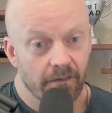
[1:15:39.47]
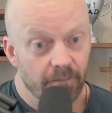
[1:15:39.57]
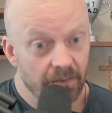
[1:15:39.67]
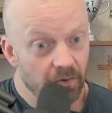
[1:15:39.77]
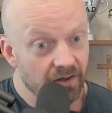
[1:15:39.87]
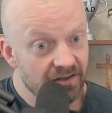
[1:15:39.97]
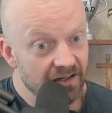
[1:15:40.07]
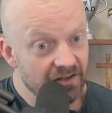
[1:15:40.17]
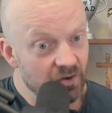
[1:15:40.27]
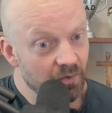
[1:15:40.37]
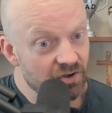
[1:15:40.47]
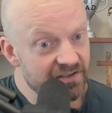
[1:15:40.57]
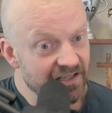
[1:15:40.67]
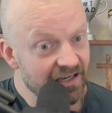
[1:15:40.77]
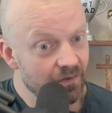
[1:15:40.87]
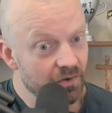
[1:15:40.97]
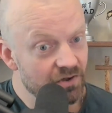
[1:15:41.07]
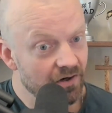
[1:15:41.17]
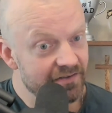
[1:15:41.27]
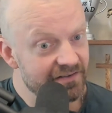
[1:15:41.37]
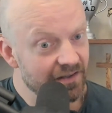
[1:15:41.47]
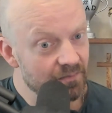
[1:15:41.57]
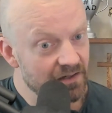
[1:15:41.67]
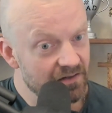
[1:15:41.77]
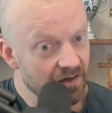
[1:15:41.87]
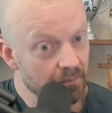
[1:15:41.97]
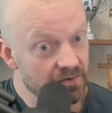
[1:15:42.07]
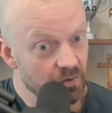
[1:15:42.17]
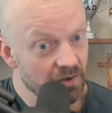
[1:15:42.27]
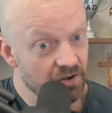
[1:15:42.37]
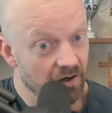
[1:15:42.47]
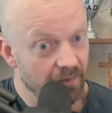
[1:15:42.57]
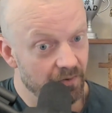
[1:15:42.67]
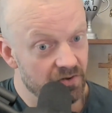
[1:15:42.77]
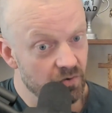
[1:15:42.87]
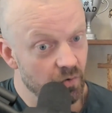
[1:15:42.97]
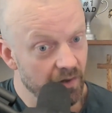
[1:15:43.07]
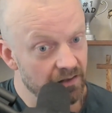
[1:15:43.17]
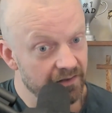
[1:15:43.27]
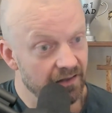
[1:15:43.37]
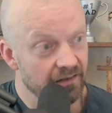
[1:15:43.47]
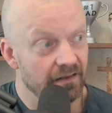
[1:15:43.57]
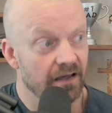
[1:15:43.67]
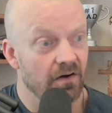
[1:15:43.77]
People can take too much zinc, which causes them to dump too much copper too quickly, and then